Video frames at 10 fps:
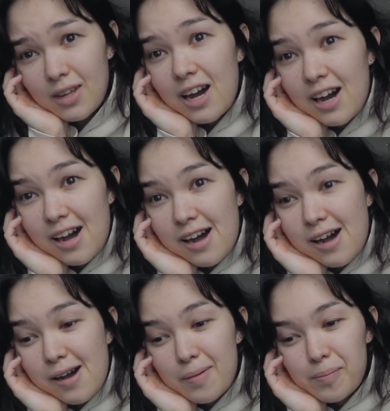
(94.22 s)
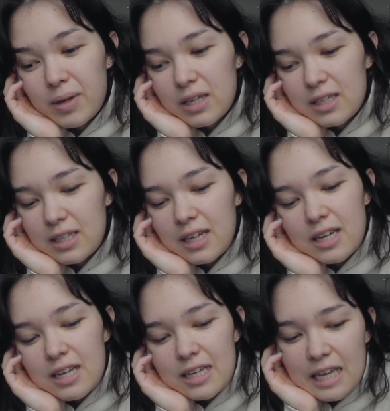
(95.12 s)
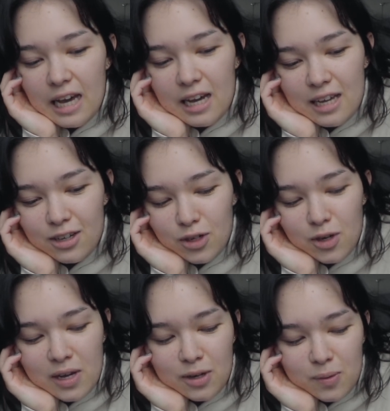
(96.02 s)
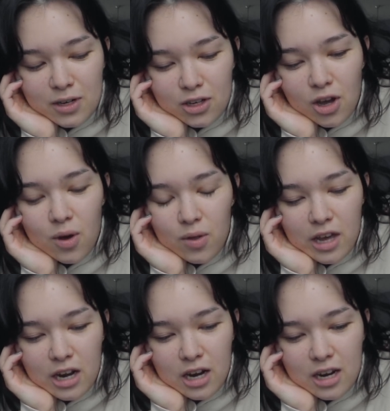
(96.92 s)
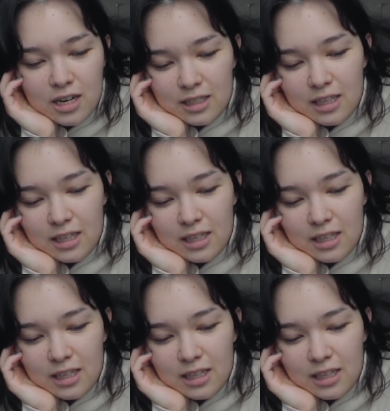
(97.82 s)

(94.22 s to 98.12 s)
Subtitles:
yeah, I don't know. I don't want to go there.